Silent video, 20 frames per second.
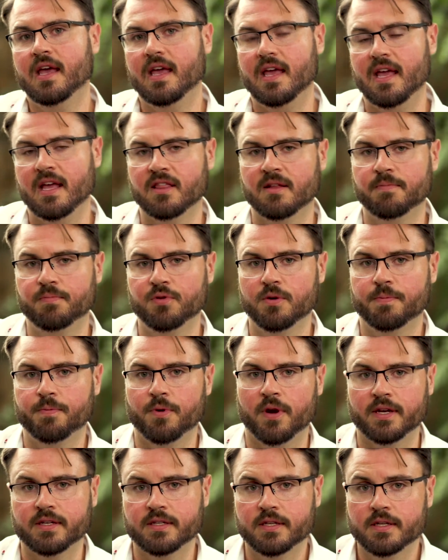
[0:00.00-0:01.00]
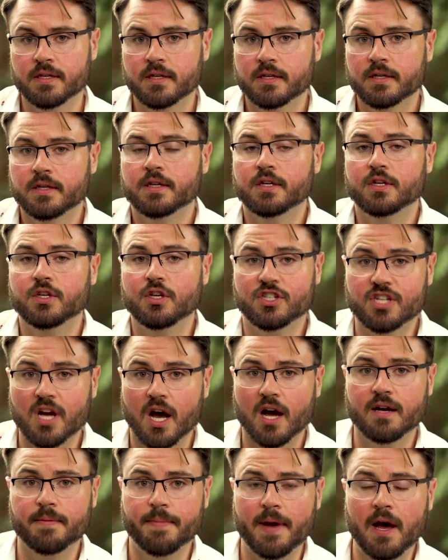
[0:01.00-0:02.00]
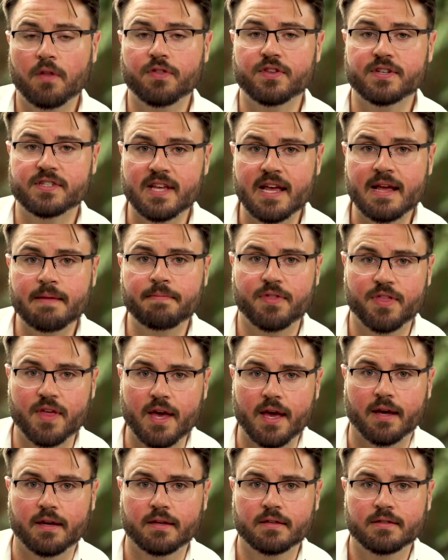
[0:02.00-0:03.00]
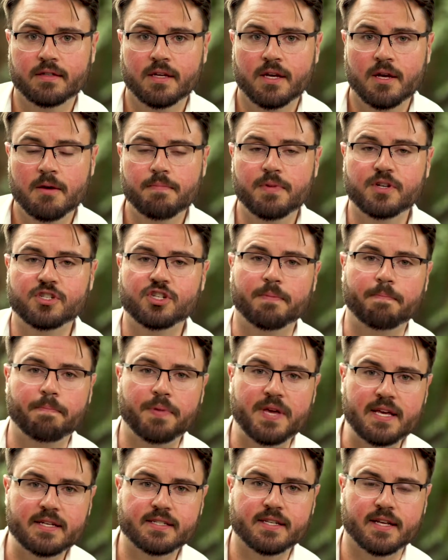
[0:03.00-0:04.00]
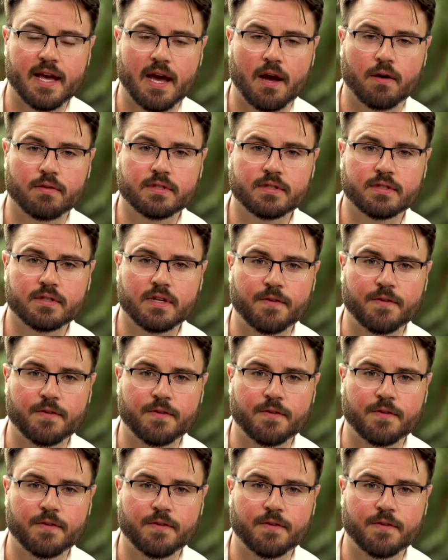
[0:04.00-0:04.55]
in the blueprint, you talk about the same thing, but you piece it out.